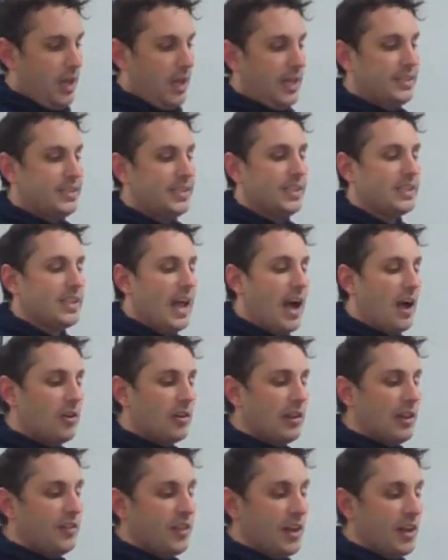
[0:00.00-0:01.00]
It says
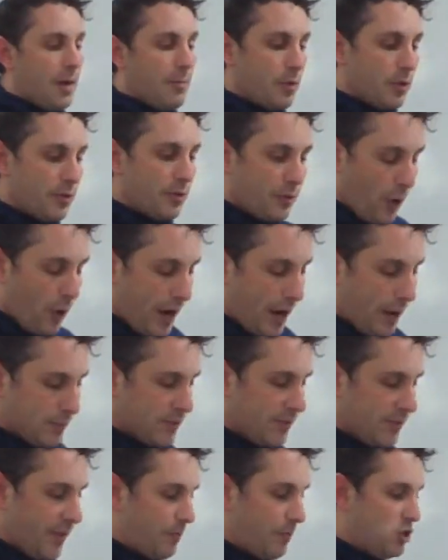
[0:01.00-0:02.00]
calculate the number of
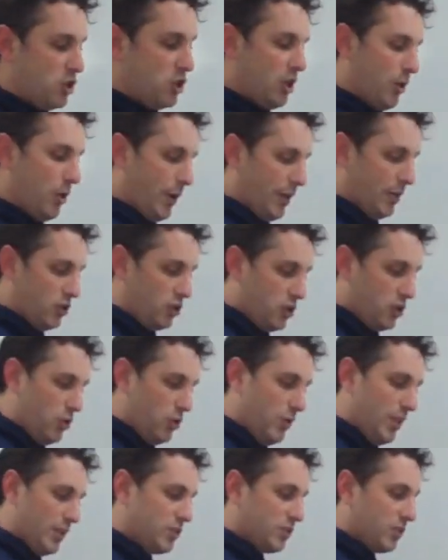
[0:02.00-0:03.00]
grams of
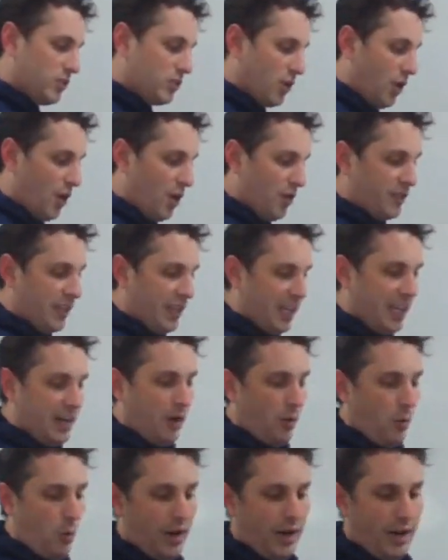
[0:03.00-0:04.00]
MgOH2 that's dissolved in
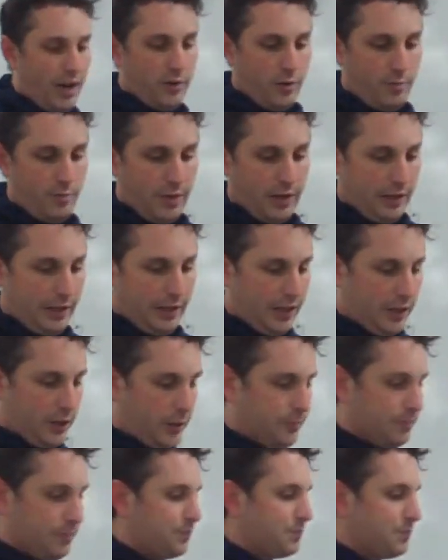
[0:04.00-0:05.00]
a 100
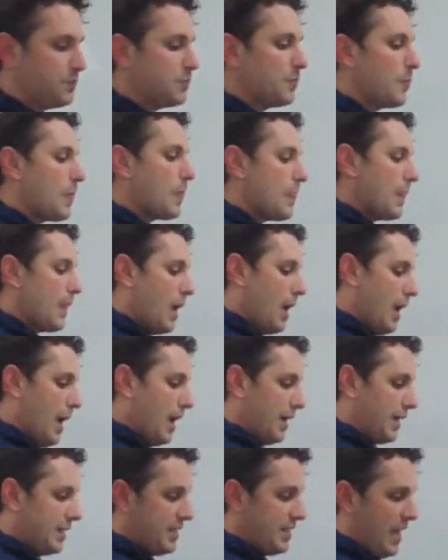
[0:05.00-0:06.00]
milliliter
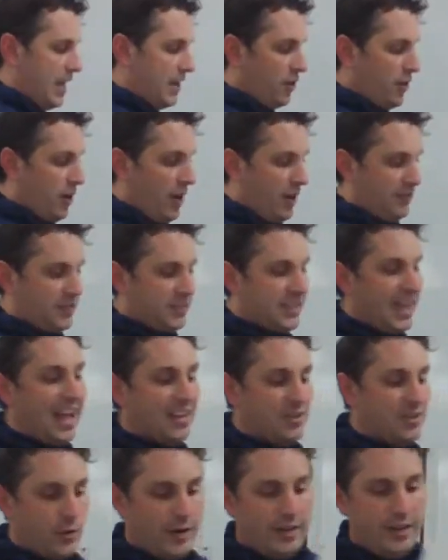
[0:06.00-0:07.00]
container of
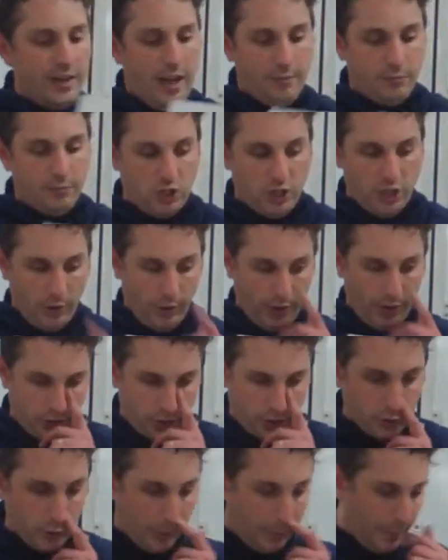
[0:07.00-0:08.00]
saturated
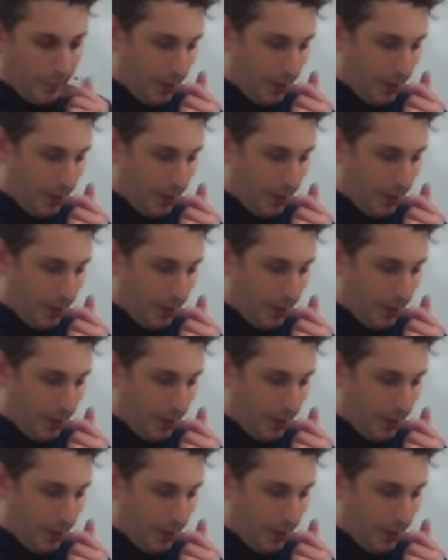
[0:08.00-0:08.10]
MgOH2.